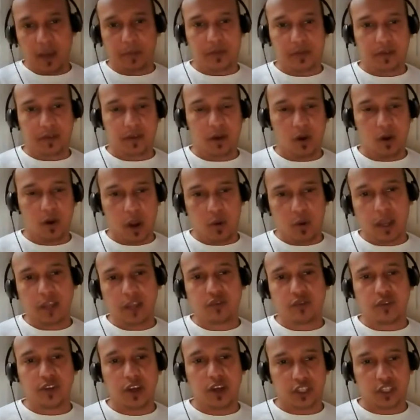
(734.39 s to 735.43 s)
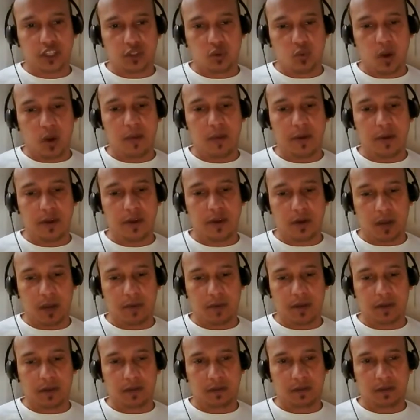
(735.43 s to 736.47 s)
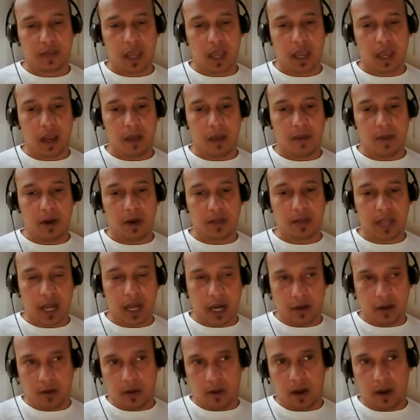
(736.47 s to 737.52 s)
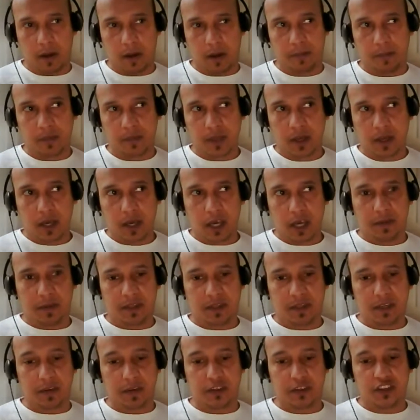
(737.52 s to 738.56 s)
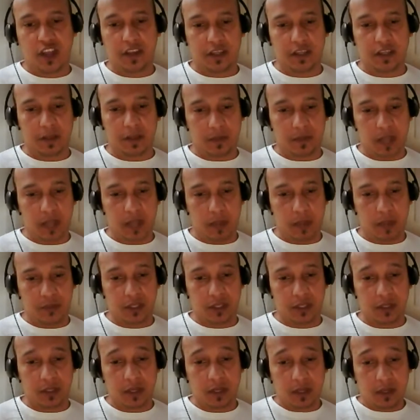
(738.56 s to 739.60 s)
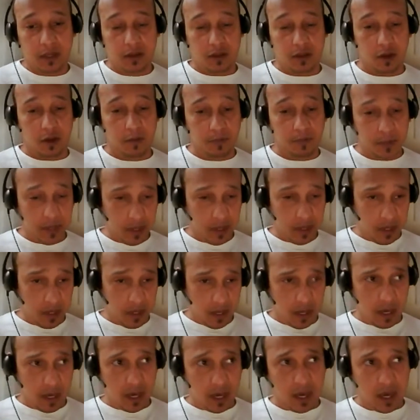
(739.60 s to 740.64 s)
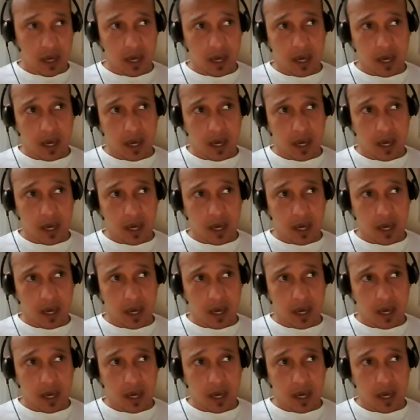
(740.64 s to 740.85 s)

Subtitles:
quick tips or a quick introduction to whatever you're gonna be saying about that little specific subject, you know.